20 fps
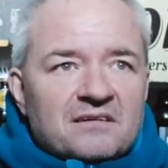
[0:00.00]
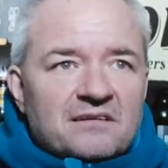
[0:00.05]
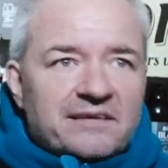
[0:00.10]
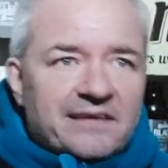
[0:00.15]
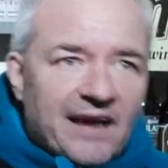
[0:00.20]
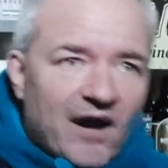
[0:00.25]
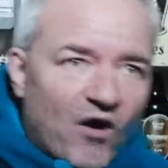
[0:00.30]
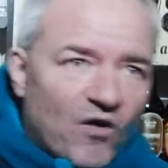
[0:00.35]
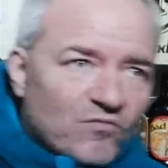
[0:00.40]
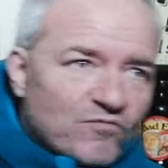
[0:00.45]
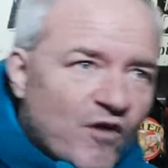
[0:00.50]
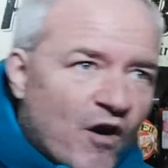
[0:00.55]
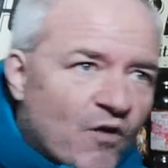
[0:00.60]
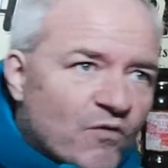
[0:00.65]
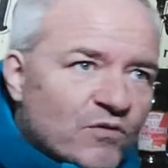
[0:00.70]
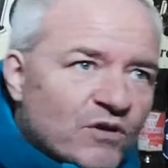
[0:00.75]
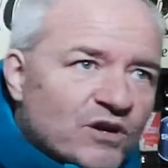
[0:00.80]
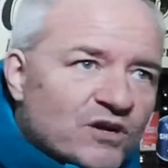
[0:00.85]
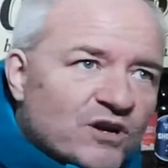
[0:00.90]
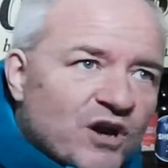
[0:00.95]
get on
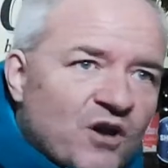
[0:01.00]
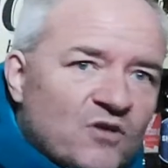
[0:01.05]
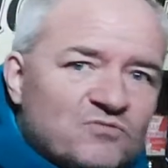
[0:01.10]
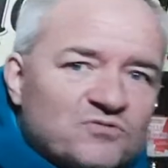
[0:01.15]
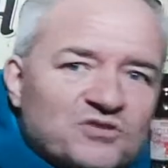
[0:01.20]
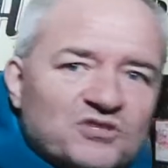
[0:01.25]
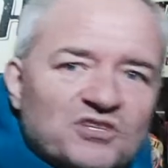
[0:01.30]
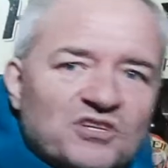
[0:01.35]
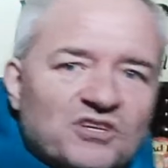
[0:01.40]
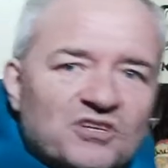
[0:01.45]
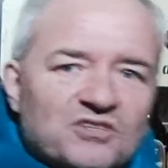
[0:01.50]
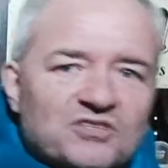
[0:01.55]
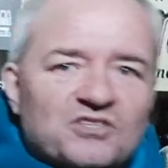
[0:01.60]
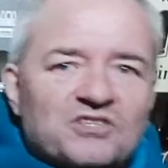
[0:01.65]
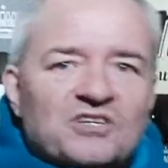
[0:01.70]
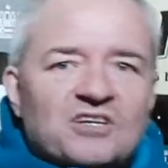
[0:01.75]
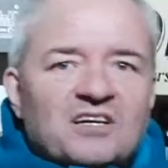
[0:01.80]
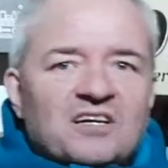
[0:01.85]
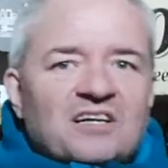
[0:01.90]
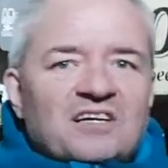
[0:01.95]
roller
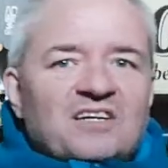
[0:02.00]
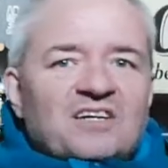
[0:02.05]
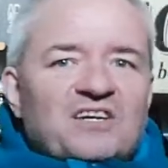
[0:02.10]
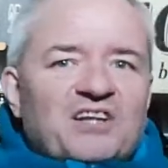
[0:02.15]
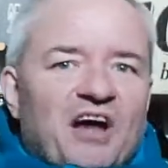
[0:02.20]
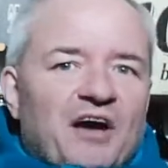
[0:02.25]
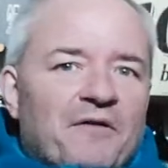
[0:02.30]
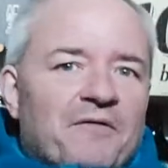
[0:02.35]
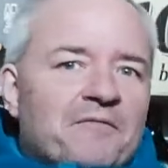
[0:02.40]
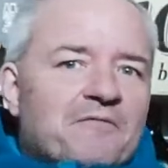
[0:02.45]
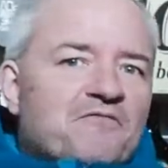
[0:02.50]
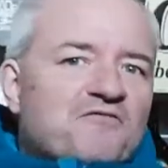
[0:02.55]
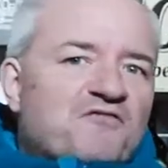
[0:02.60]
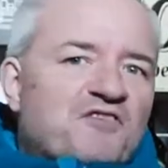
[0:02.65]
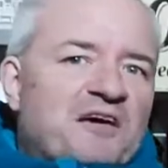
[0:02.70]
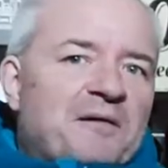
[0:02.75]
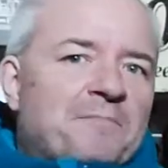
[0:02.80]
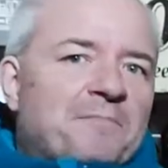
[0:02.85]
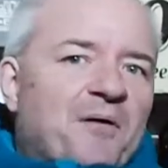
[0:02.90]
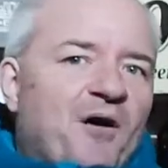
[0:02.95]
coasters, you know,
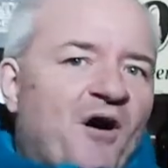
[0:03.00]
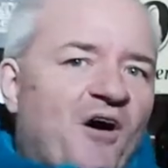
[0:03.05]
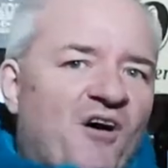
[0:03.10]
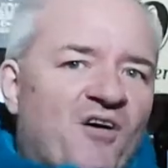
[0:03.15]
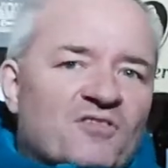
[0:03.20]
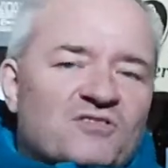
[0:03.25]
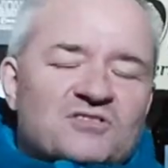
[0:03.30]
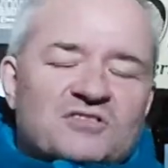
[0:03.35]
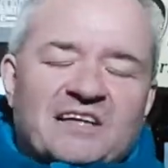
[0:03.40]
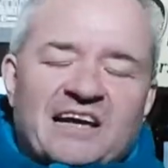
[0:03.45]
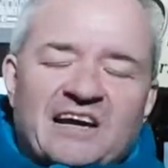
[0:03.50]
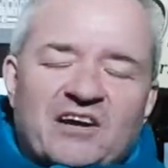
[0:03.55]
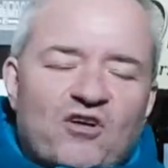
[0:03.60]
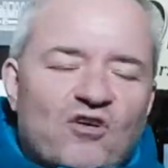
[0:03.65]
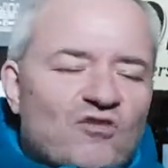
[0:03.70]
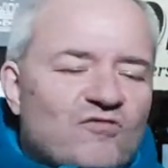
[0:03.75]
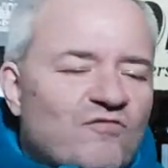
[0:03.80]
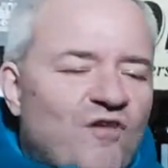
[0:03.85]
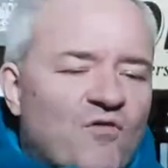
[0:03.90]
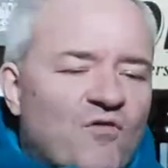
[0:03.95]
theme parks, getting
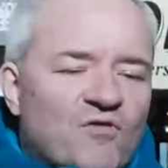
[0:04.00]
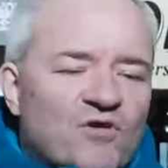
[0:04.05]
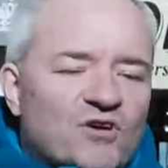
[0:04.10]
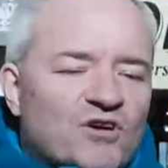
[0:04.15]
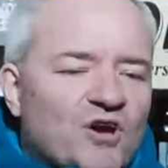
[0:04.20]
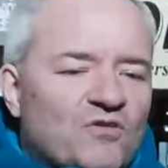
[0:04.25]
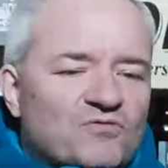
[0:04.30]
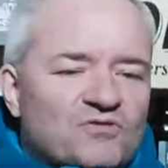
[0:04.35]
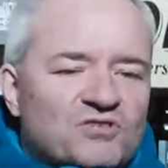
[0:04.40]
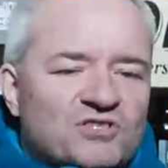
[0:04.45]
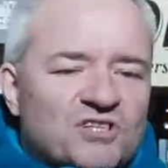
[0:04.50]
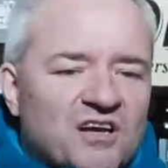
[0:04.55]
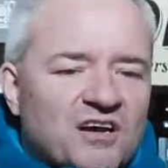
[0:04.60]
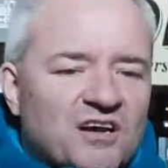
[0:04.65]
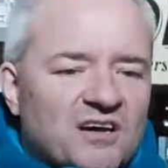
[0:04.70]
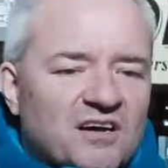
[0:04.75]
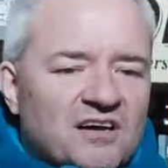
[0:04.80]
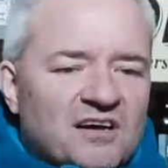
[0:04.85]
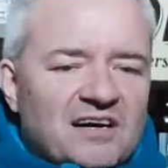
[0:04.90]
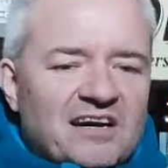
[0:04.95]
on a roller coaster,
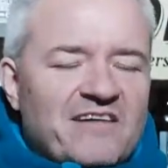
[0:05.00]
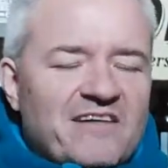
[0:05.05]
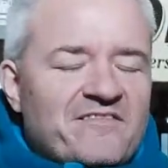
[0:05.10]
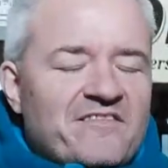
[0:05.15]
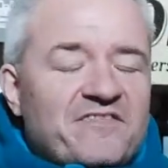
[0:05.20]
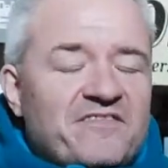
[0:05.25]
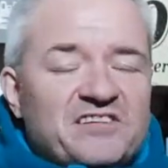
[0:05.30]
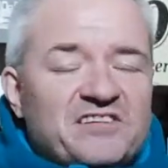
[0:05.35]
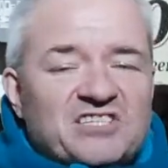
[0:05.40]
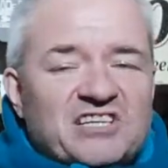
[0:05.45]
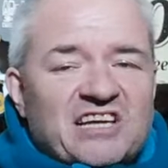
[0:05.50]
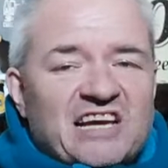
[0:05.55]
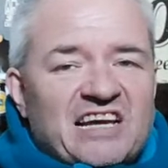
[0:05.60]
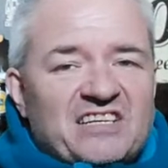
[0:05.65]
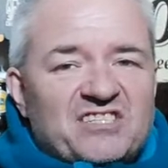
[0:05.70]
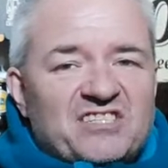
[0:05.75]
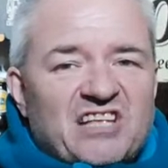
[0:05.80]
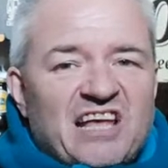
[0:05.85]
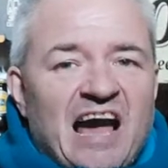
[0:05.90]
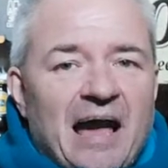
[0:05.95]
even if it
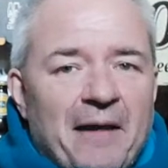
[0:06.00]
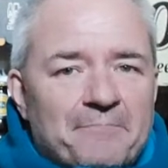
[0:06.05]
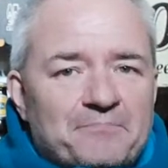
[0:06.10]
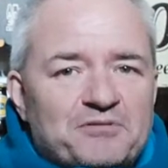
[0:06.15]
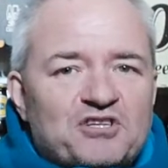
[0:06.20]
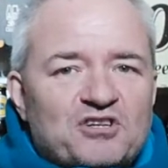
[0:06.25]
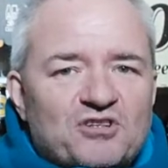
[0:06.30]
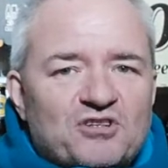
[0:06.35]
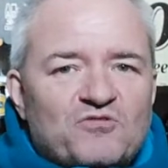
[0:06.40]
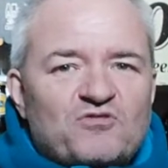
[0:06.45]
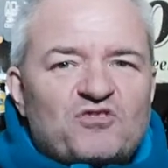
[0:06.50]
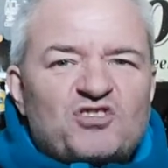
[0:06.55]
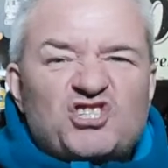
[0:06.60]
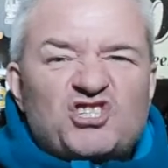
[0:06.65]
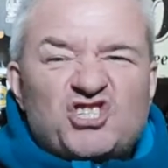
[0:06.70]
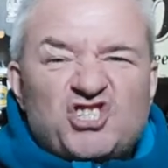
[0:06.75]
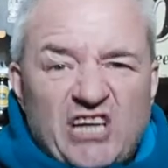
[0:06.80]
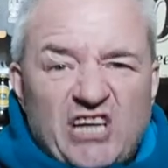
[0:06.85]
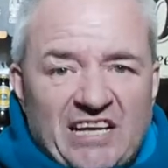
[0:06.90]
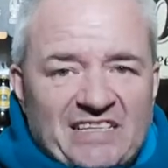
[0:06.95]
scares the absolute
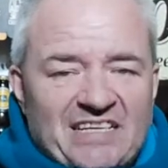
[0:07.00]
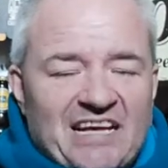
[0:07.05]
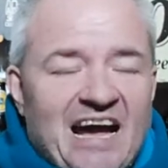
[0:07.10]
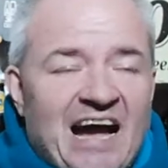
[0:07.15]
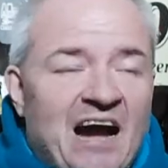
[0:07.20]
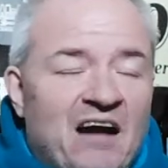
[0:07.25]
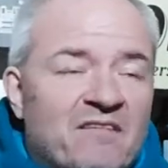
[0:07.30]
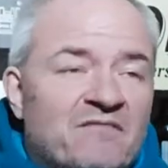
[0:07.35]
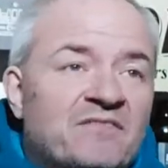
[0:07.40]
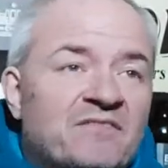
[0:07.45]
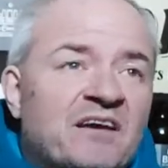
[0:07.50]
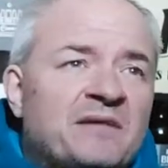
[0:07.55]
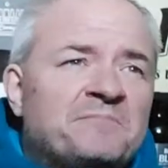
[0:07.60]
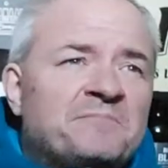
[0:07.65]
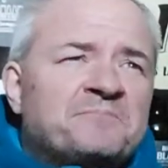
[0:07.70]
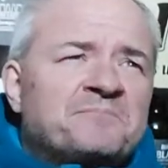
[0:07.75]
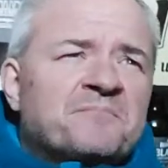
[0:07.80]
out of you.